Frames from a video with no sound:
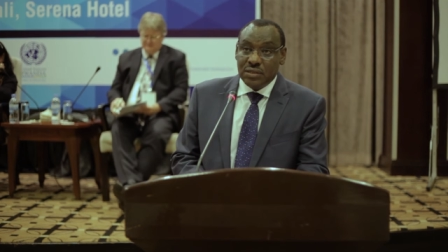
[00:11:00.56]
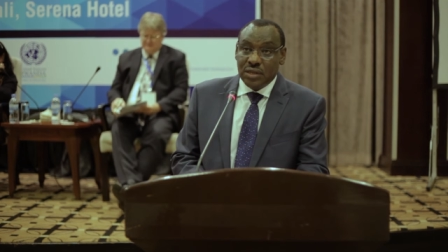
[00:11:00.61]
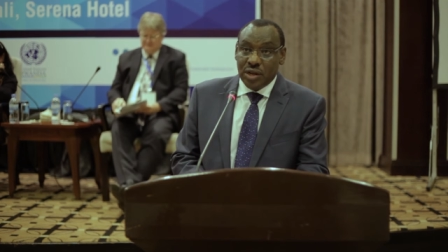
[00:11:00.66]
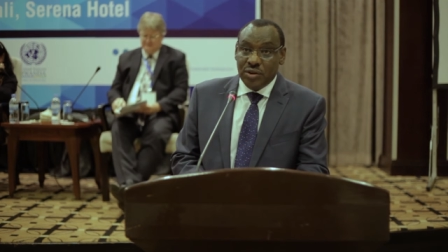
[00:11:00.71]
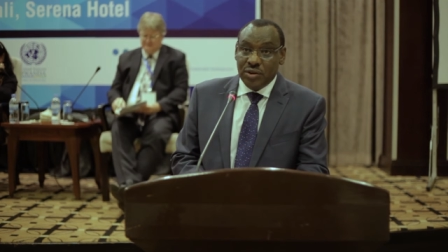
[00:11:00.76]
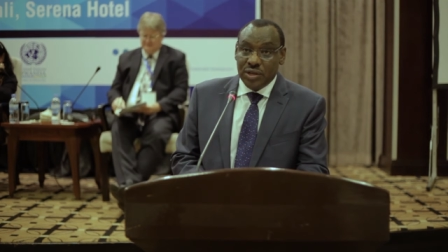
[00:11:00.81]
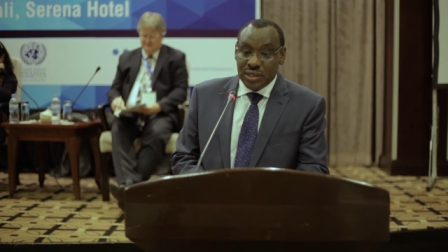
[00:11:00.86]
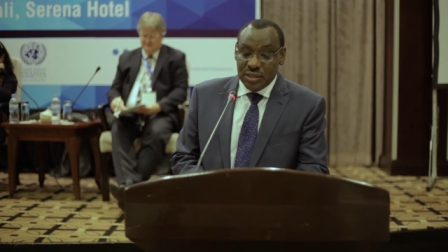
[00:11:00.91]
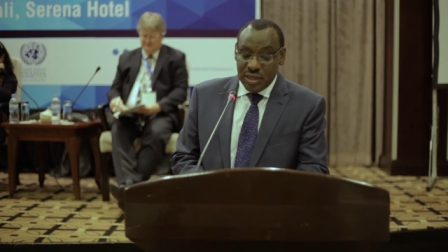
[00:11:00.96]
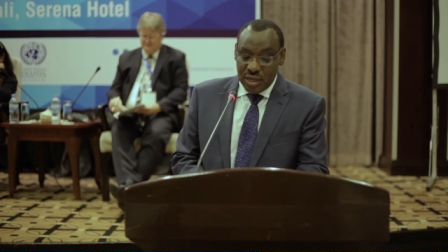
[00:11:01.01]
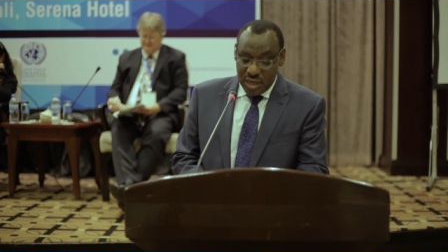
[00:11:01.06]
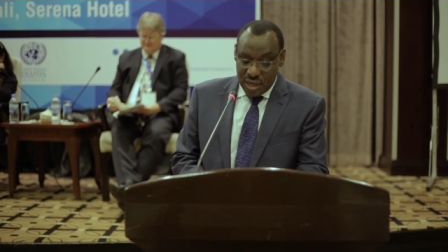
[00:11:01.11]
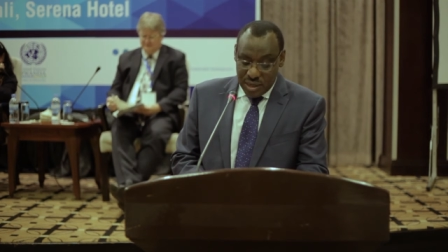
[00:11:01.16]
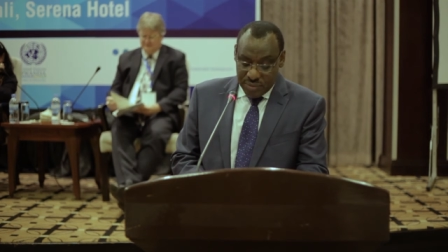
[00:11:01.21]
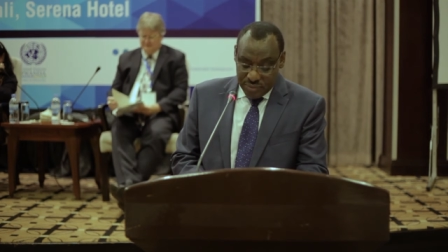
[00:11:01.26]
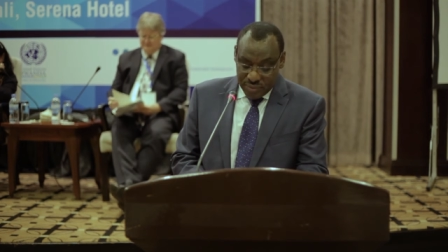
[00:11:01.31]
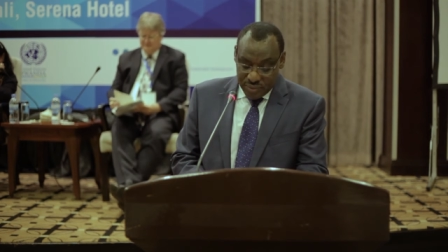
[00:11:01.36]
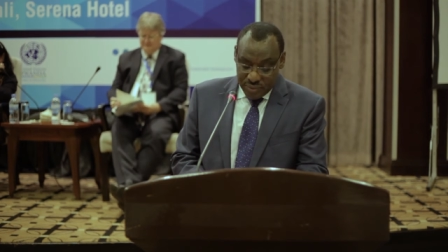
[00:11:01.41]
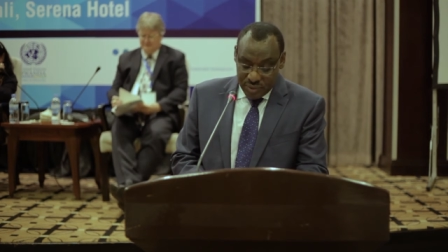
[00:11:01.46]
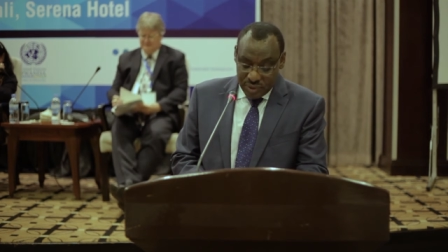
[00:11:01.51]
is narrowing the
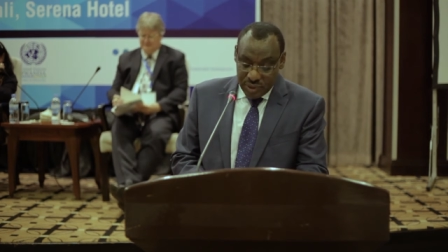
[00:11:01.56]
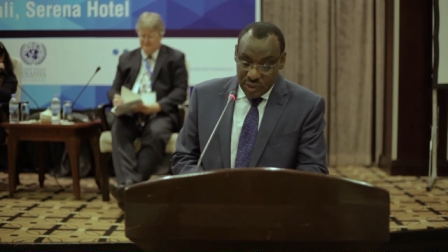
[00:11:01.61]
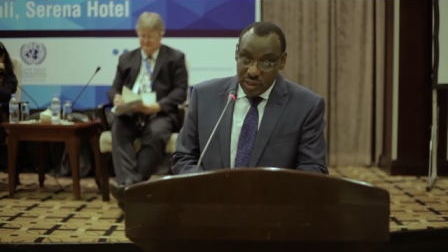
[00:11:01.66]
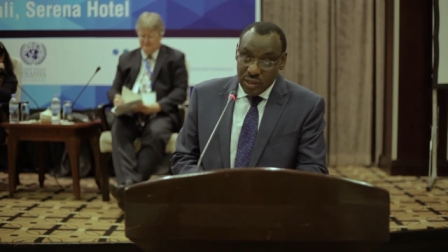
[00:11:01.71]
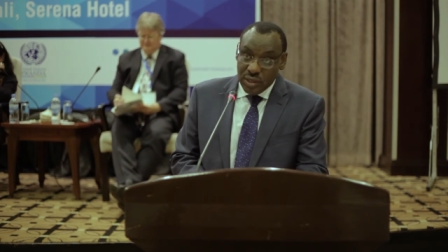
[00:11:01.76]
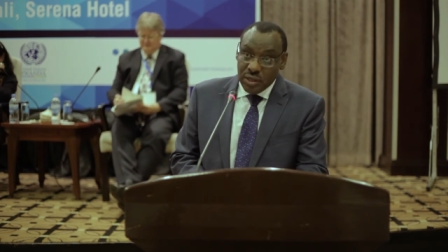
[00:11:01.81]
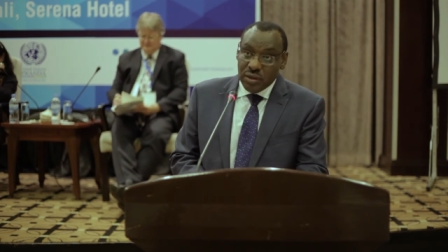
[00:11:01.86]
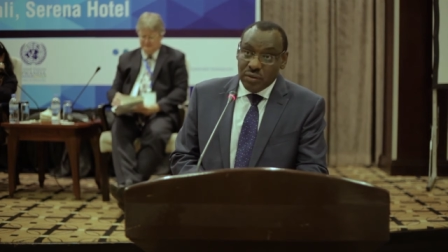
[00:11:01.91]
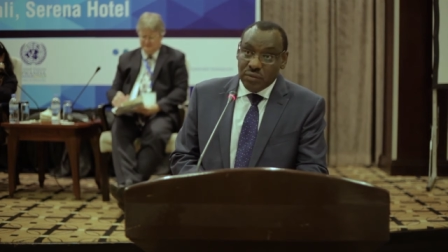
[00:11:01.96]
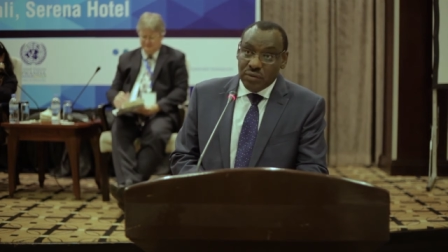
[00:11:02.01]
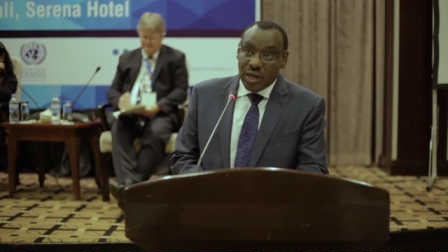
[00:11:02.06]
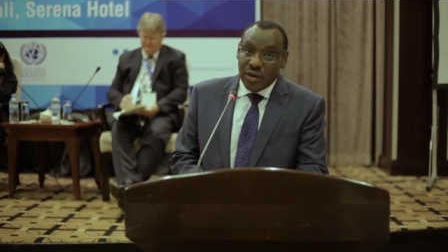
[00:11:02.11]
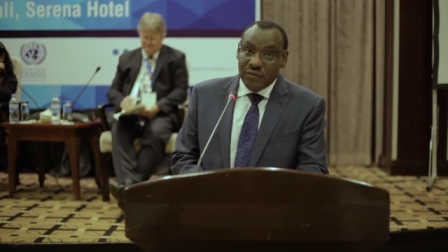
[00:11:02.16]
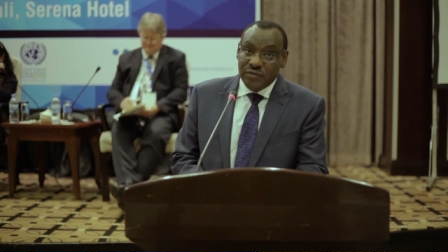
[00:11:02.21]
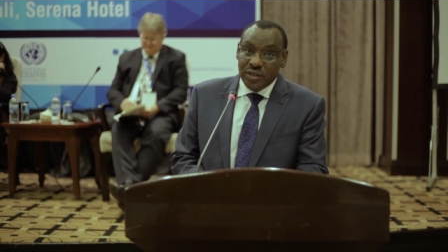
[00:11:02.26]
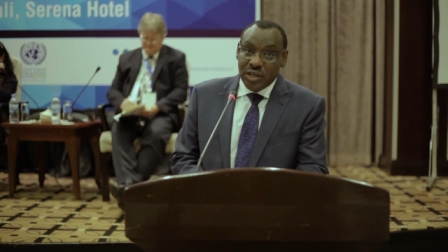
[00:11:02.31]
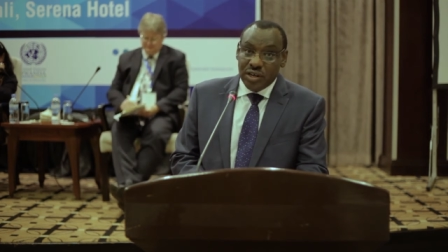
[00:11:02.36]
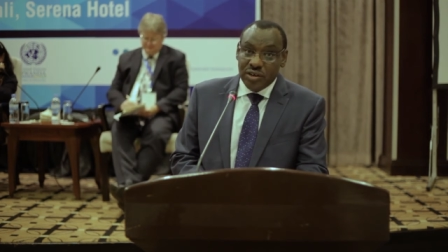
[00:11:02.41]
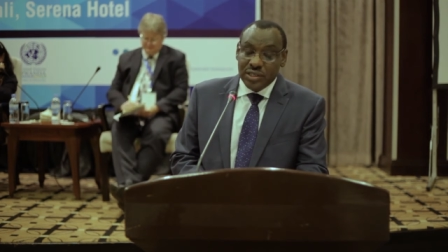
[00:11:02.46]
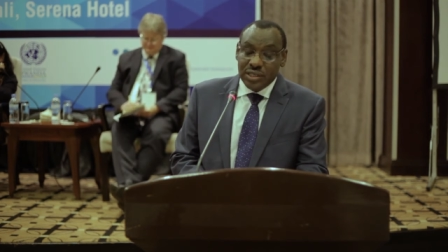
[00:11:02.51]
gap. We
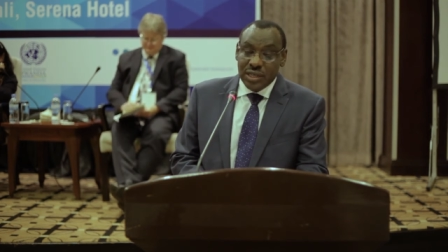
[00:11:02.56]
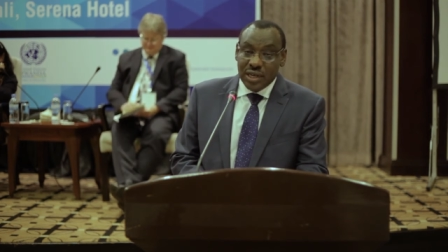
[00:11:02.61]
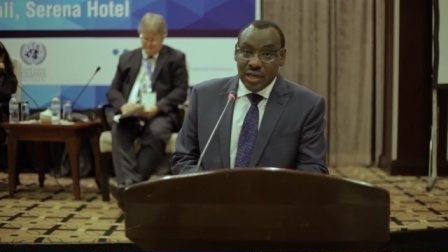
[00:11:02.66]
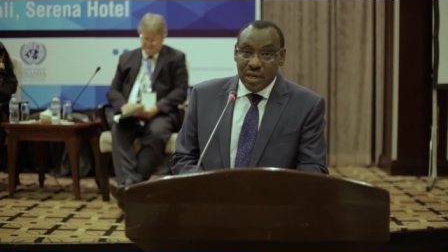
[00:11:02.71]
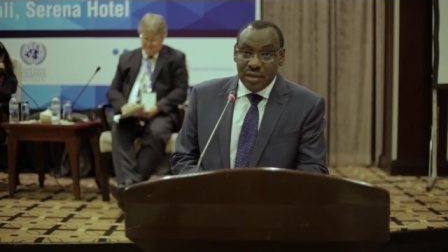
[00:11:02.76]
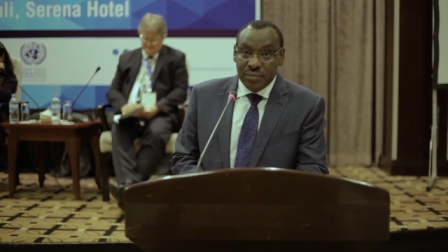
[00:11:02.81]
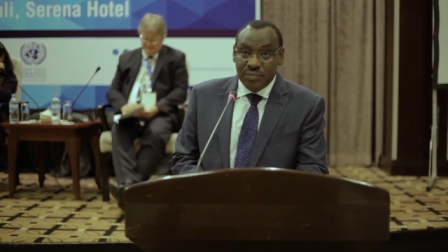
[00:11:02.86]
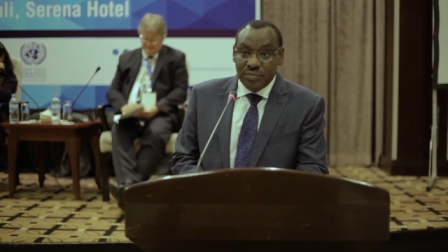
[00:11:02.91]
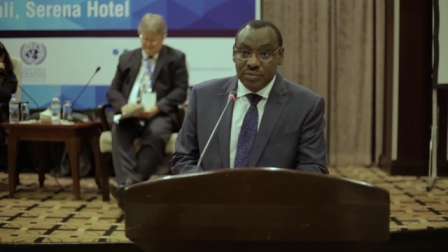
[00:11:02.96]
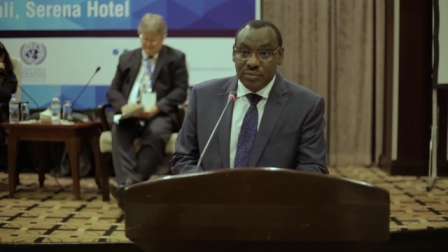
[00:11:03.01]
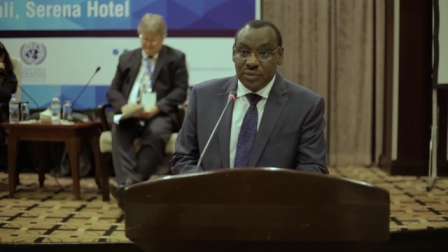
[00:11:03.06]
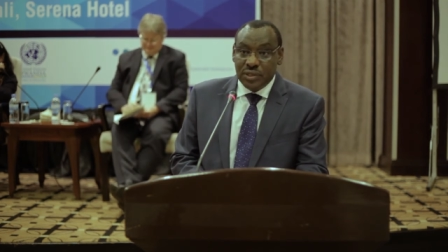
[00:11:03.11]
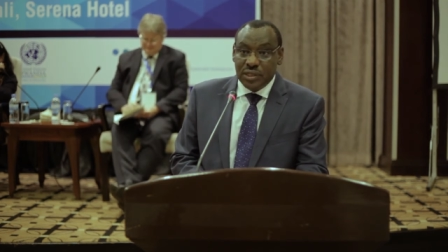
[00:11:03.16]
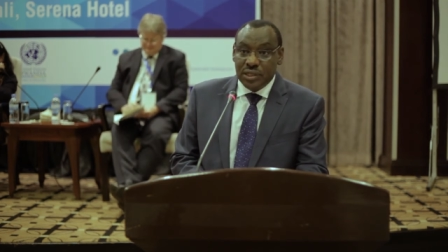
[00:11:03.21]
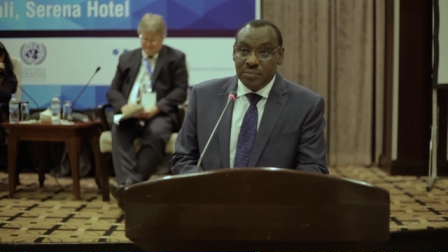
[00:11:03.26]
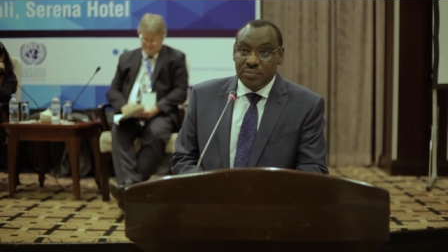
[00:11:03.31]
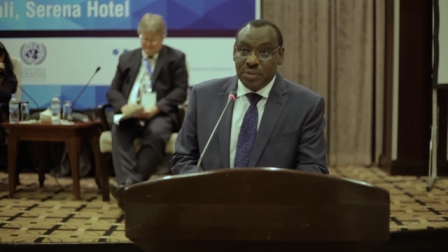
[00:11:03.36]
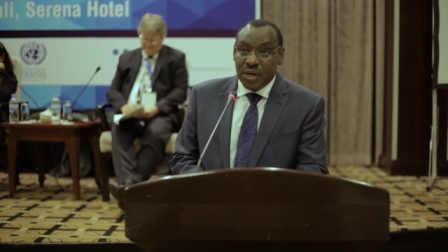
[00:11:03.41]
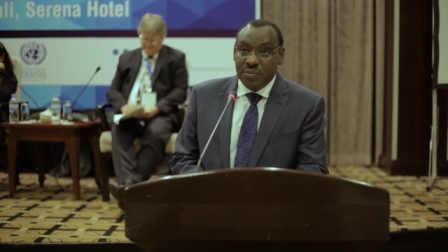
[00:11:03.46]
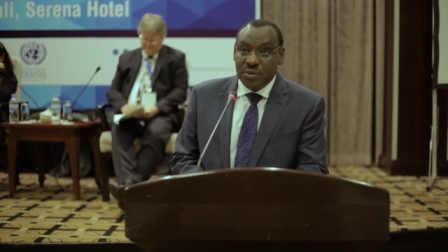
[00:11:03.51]
have narrowed the gap
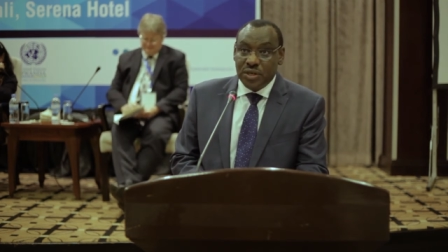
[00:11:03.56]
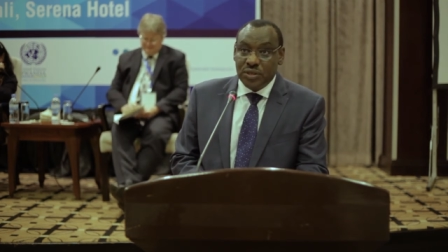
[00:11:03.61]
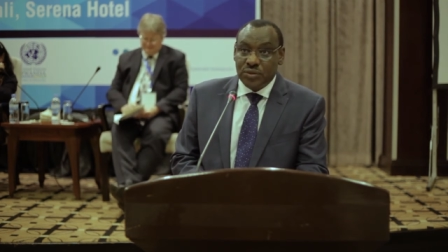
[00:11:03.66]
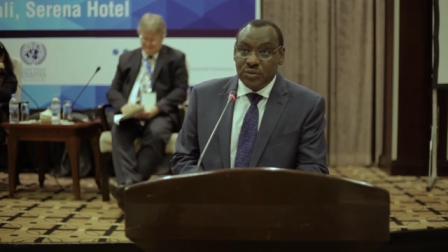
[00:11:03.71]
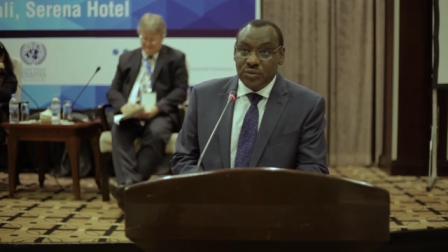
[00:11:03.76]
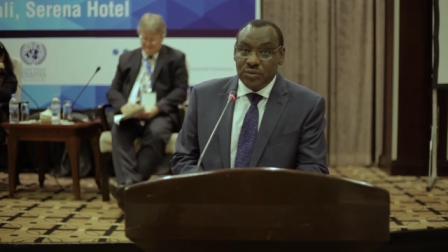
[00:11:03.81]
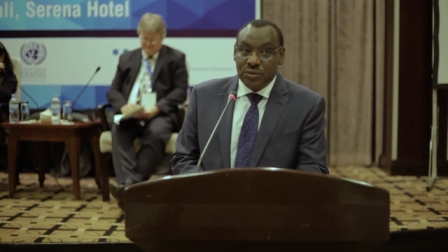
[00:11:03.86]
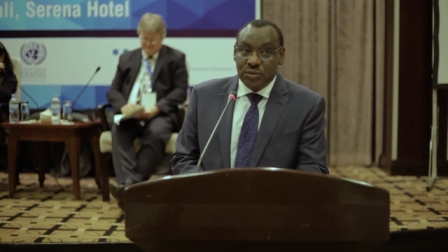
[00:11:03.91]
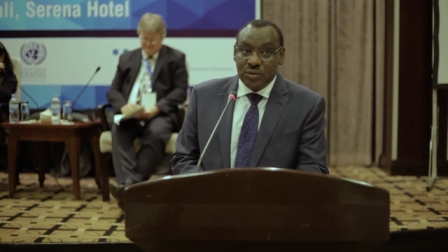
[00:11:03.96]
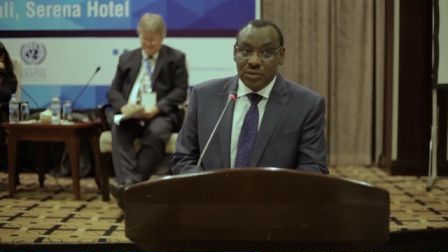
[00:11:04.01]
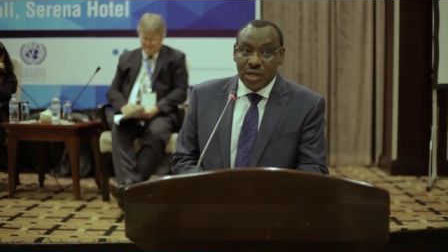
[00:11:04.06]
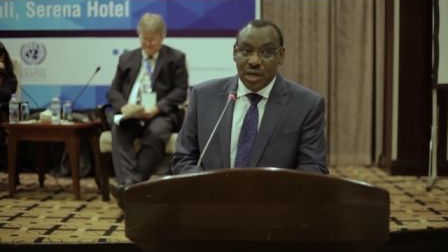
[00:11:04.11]
in primary school.